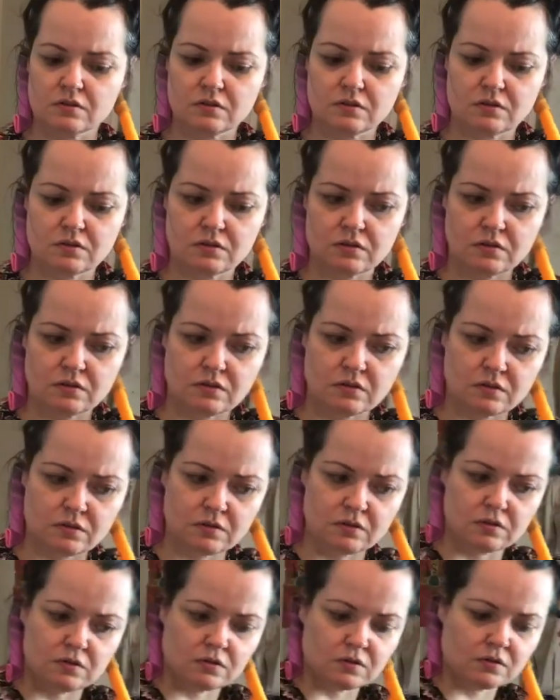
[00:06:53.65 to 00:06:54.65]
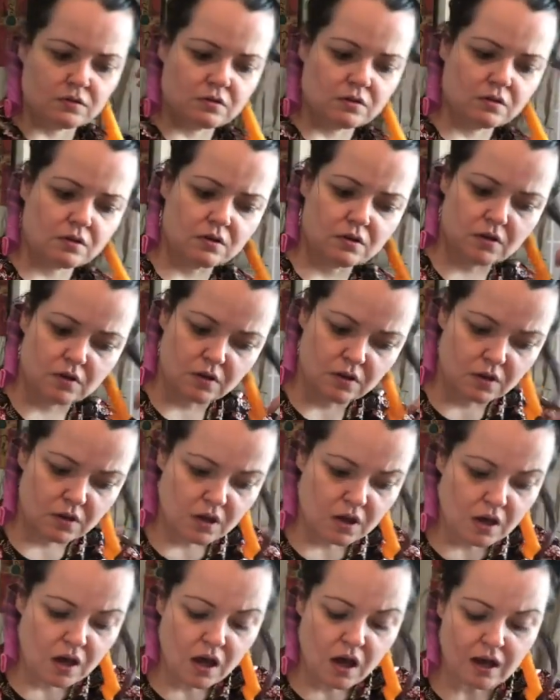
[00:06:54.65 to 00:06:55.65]

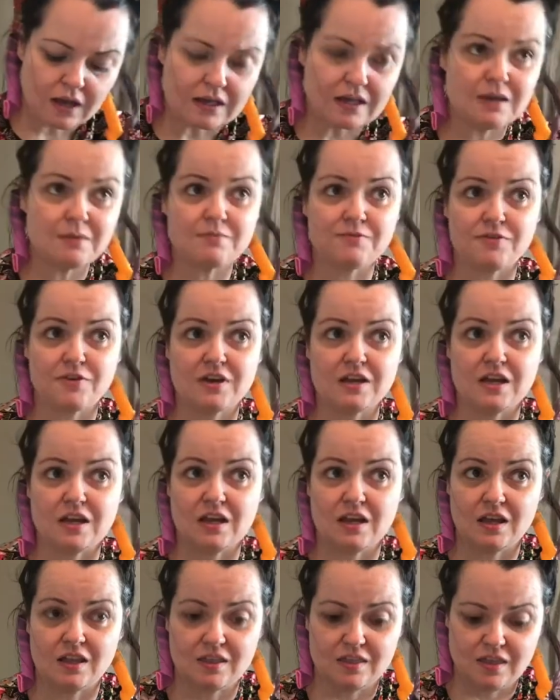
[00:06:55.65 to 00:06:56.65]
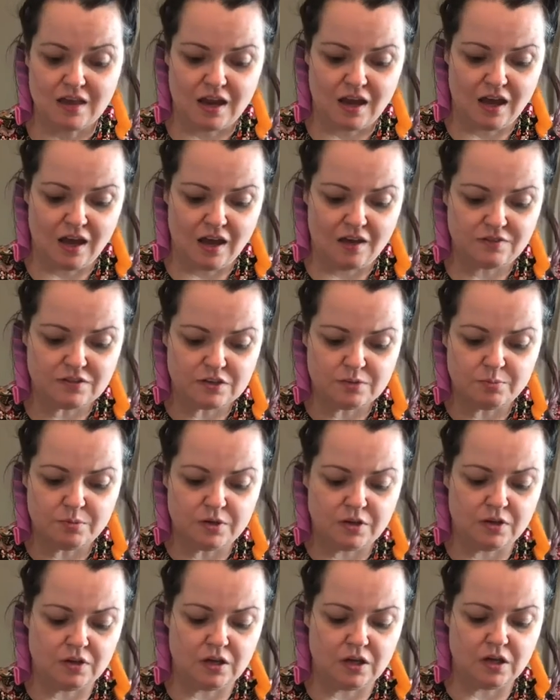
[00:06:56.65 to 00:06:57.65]
I keep forgetting that I have to
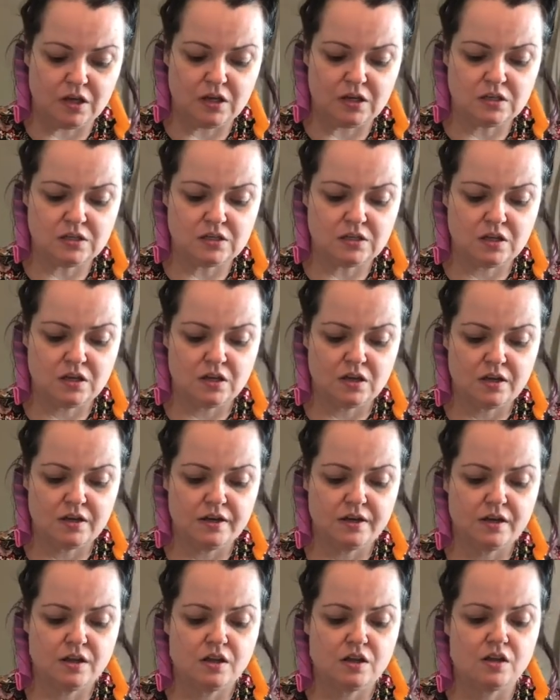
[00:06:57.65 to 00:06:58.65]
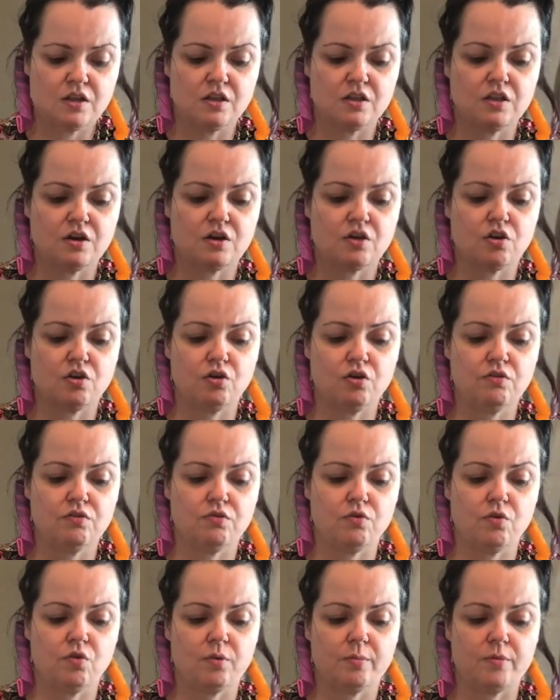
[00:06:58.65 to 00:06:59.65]
put the curl
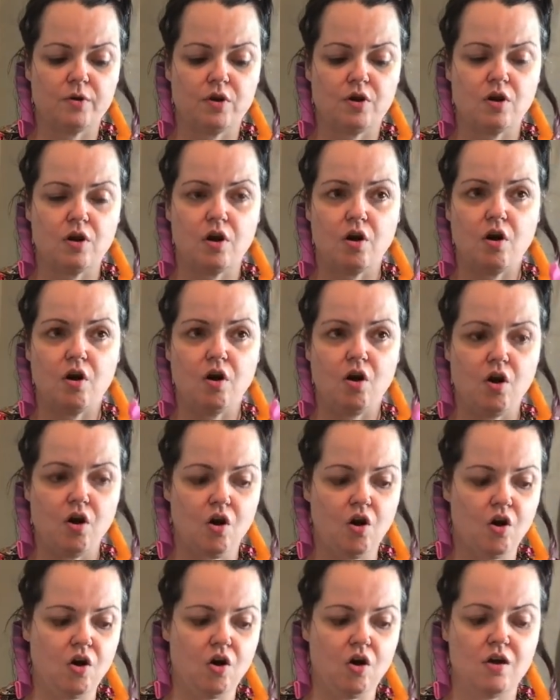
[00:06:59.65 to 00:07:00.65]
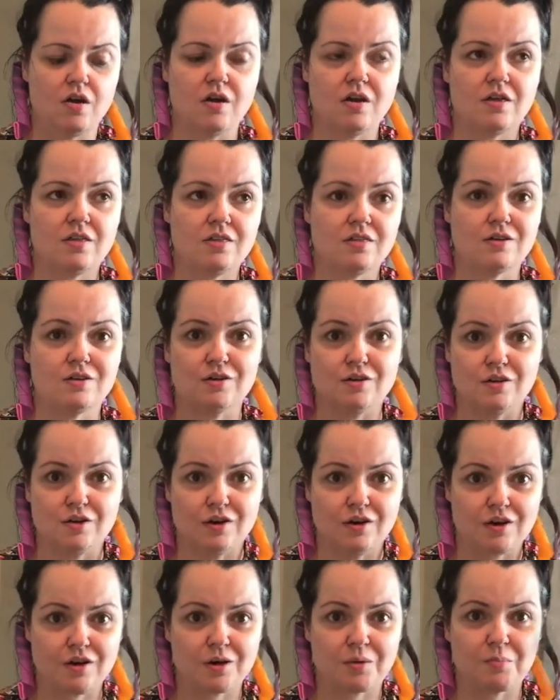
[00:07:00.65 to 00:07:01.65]
former on the hook